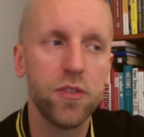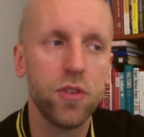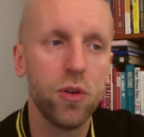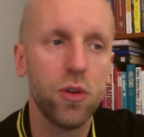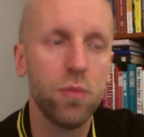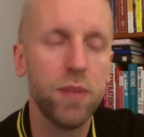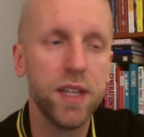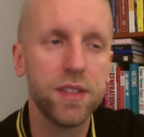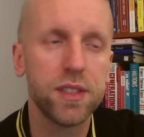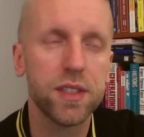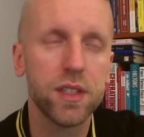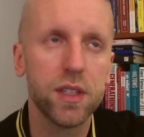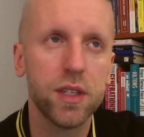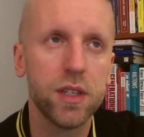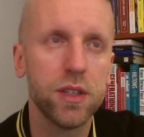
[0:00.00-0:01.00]
But
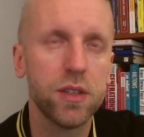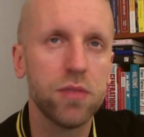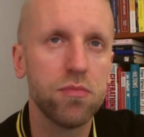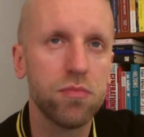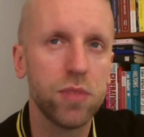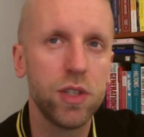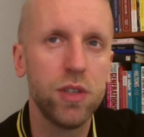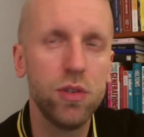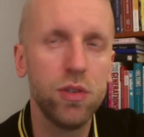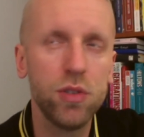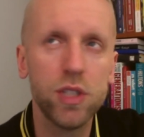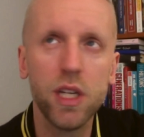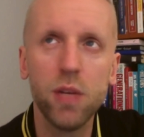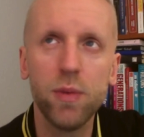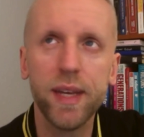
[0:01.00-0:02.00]

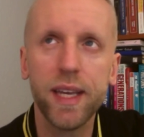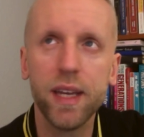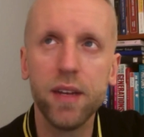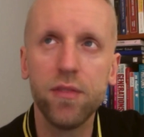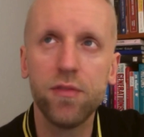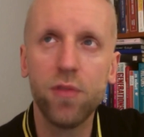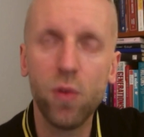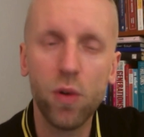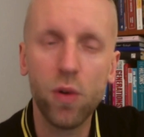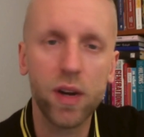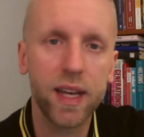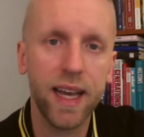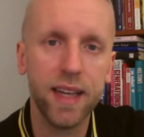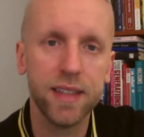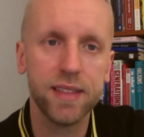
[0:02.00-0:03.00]
usually we can
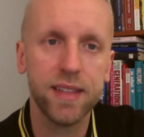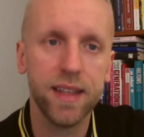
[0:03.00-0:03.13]
forecast